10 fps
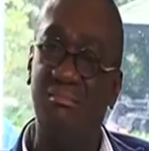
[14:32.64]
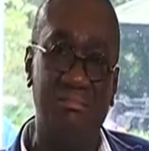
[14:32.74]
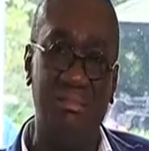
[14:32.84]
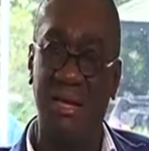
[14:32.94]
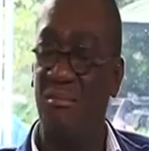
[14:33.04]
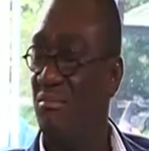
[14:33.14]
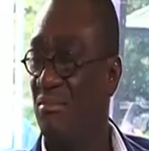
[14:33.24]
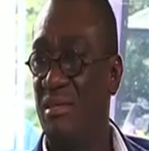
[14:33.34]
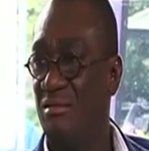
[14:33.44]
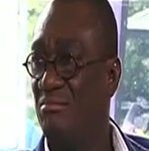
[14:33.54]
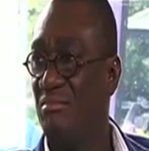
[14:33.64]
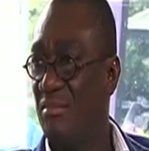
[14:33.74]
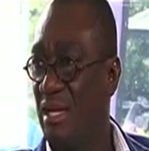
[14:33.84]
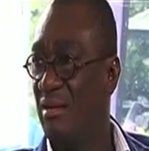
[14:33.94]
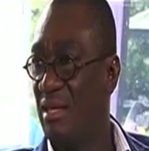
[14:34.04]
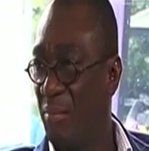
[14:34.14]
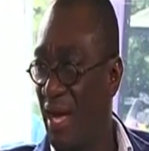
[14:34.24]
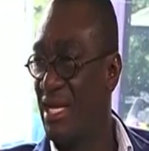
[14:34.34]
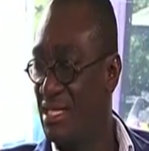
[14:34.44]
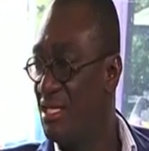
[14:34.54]
the, the, the
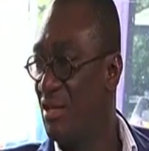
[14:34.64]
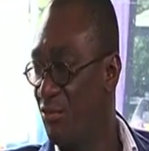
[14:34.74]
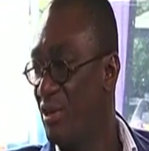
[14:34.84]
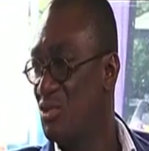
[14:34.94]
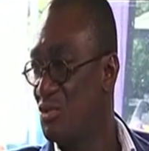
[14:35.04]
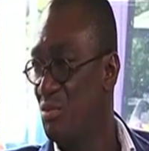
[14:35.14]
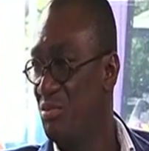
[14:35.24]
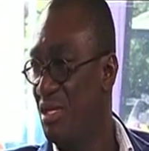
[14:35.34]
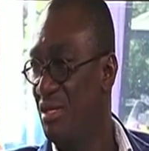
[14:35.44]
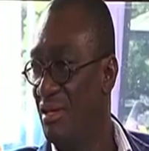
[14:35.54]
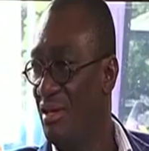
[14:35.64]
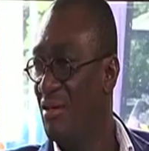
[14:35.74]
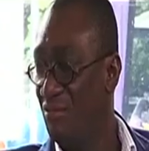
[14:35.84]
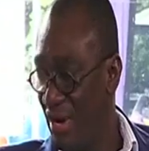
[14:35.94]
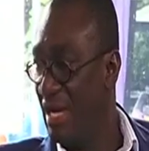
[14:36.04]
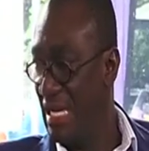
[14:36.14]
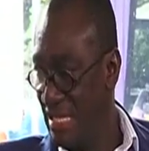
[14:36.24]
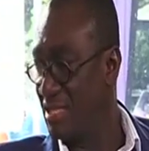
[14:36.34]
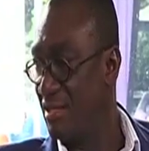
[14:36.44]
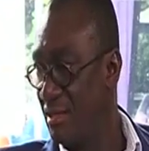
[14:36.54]
packaging difference would be very
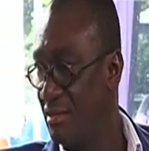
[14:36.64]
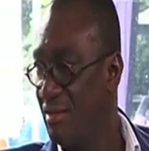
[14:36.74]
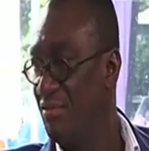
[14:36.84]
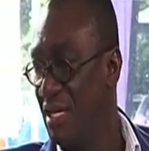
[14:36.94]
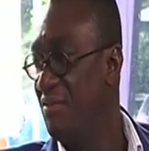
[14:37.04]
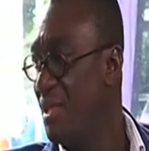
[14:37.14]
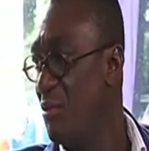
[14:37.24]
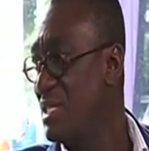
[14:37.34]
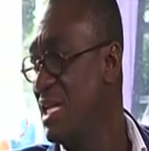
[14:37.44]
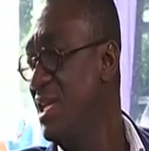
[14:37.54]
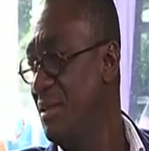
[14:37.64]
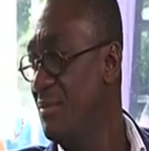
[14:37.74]
little, even if there was any.